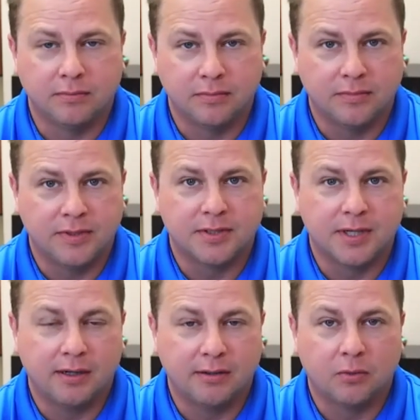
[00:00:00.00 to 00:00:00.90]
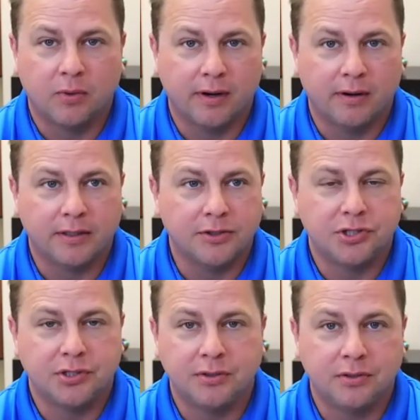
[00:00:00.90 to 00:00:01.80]
designer wear and
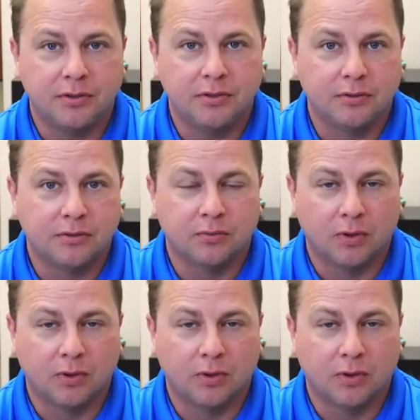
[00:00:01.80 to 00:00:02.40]
shoe,